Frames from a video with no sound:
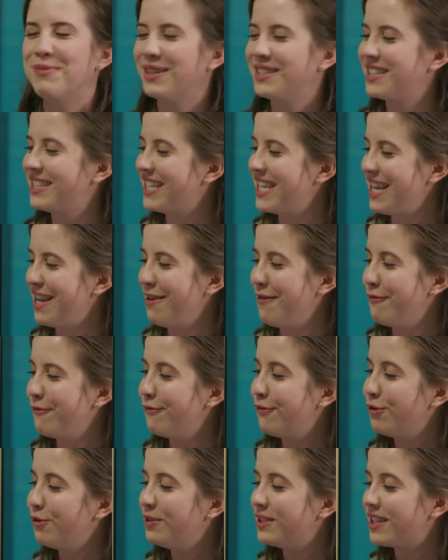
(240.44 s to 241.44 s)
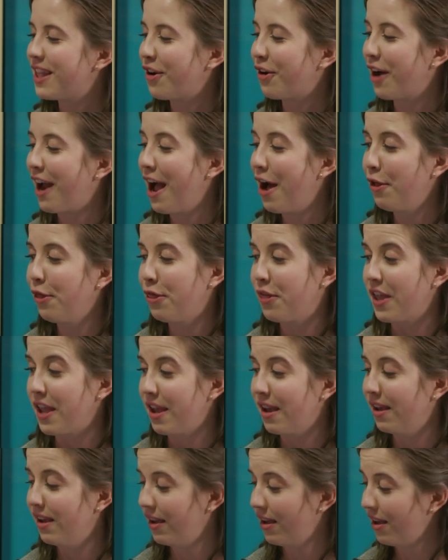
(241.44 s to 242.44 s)
wants to eat foods that are
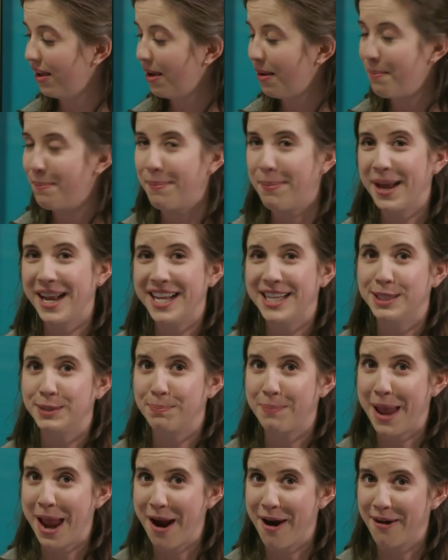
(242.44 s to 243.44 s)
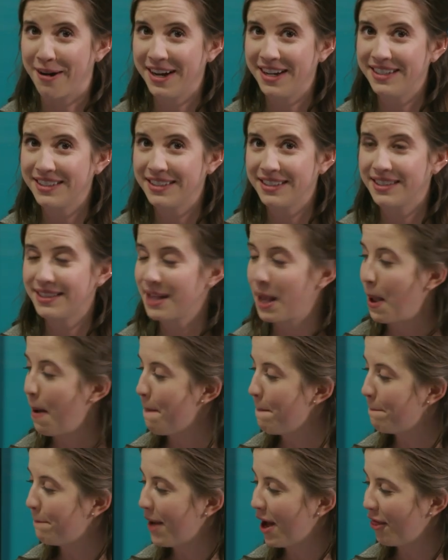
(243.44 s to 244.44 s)
healthy, but his parents,
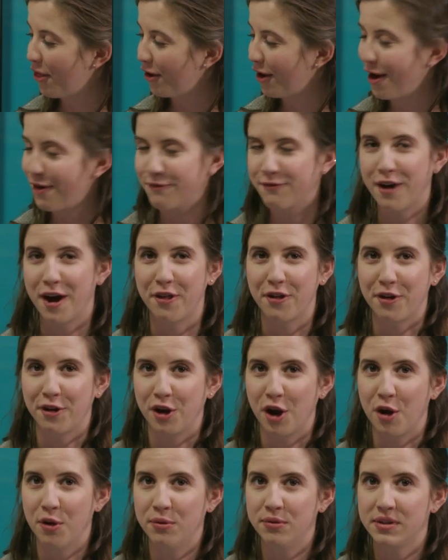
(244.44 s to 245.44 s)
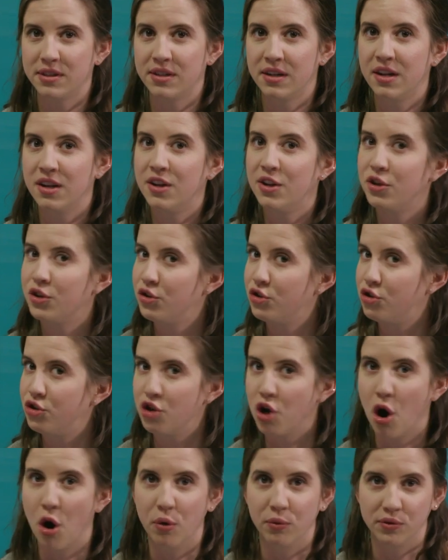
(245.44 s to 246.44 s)
mother and father goat,
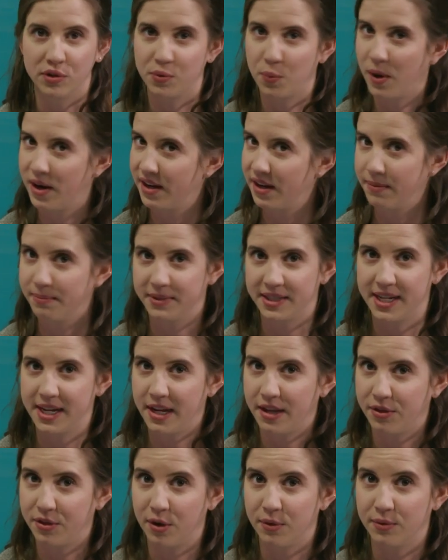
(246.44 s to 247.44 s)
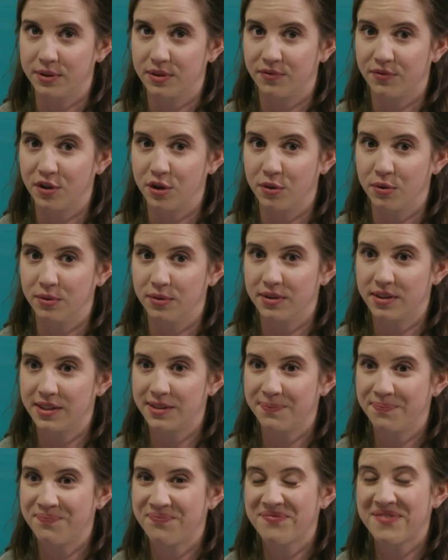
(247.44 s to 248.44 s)
don't want him to eat those foods.
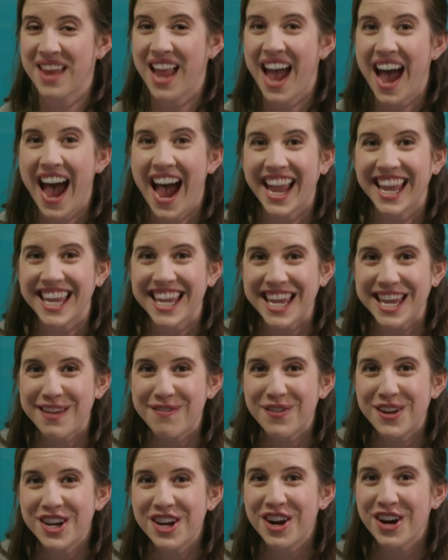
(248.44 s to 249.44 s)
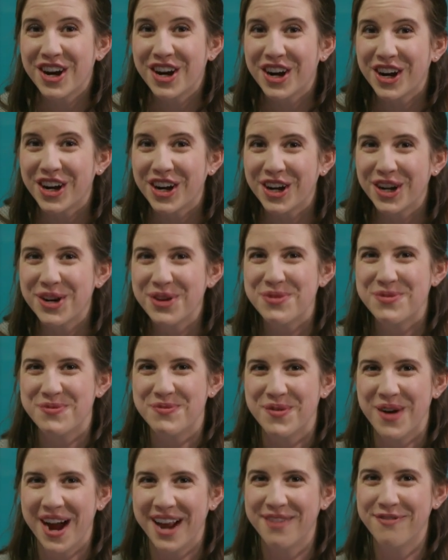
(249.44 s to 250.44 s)
I even heard
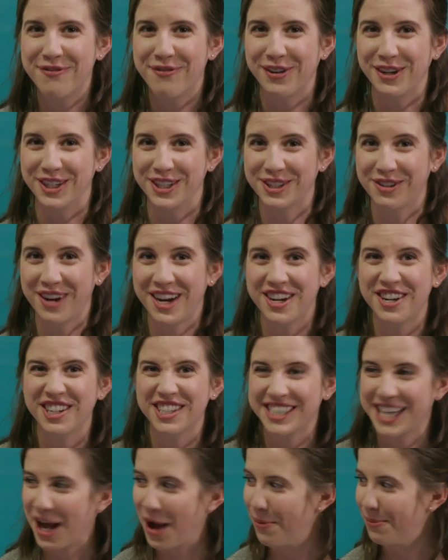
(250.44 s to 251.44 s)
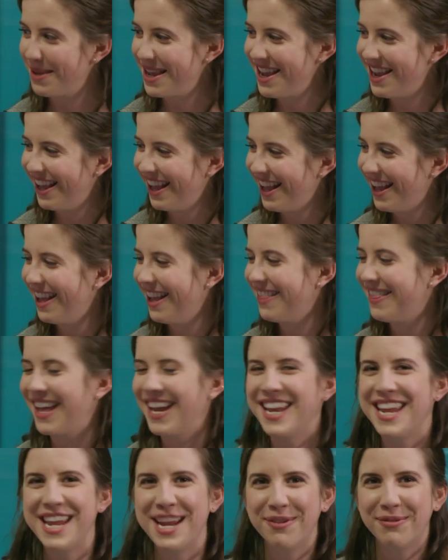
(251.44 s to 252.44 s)
one first grader tell me
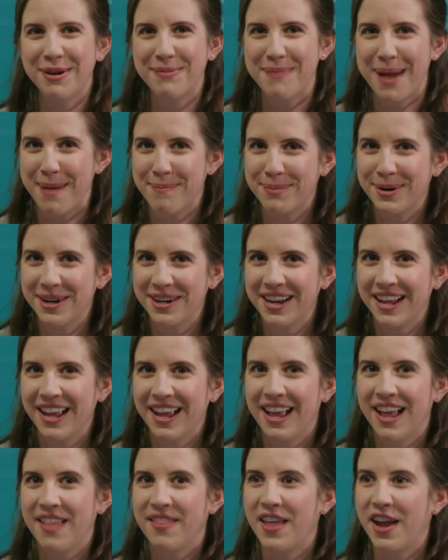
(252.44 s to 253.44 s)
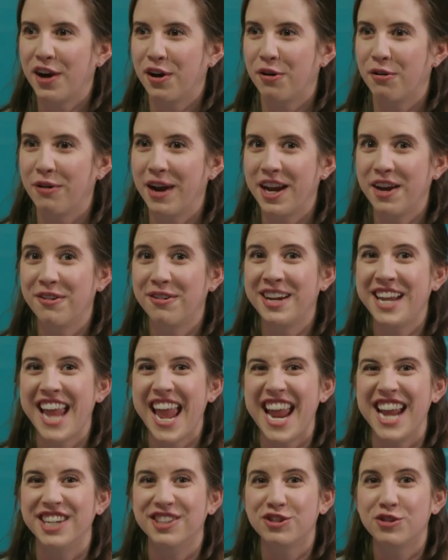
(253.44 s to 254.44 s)
that he remembered that Gregory
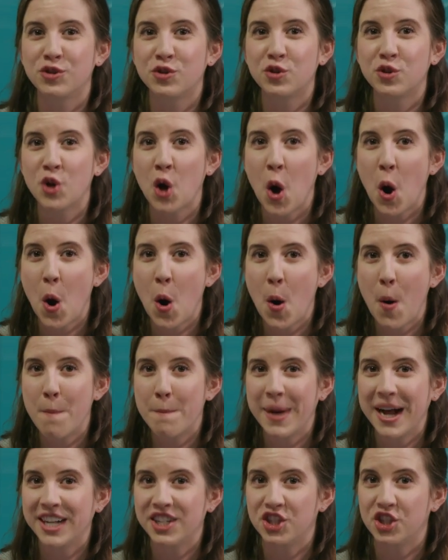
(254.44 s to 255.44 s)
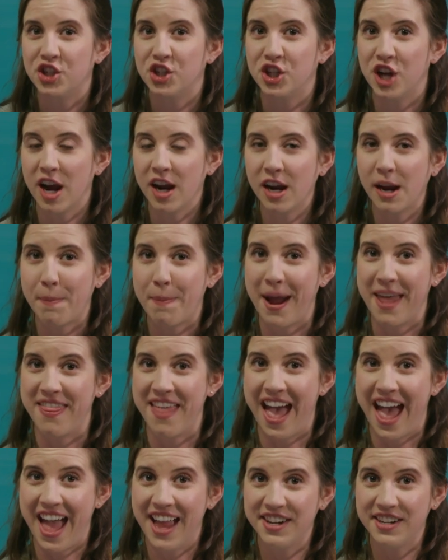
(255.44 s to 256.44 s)
ate so much junk by
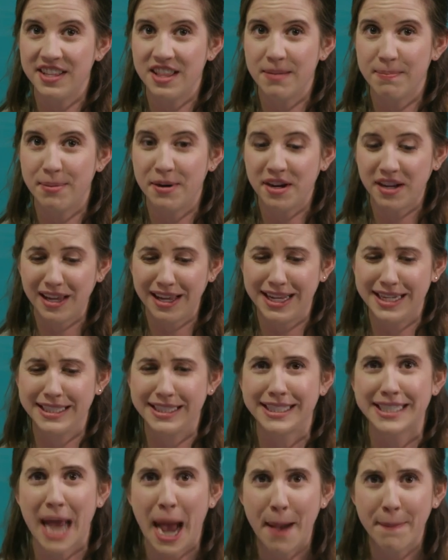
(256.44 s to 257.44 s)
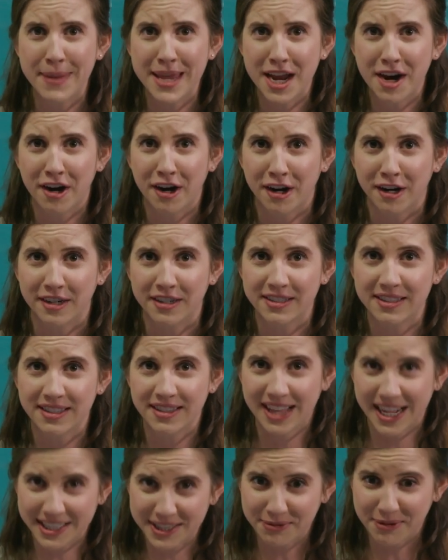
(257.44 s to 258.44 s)
the end of the book, his tummy hurt.
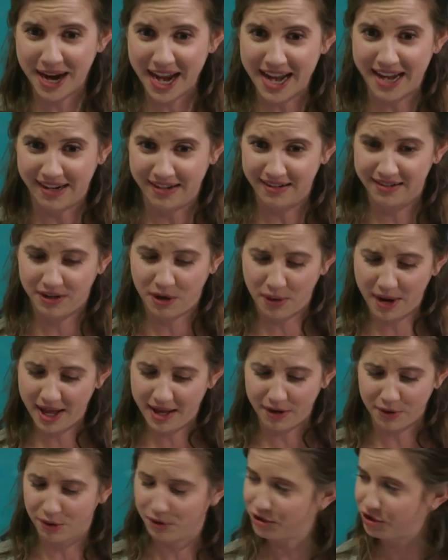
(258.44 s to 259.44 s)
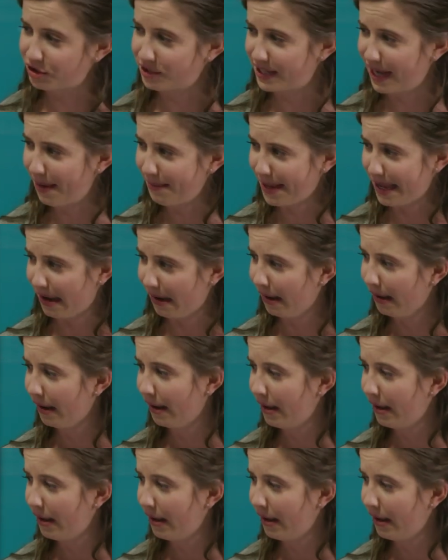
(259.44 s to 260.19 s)
That's right. Go ahead and hold your tummy.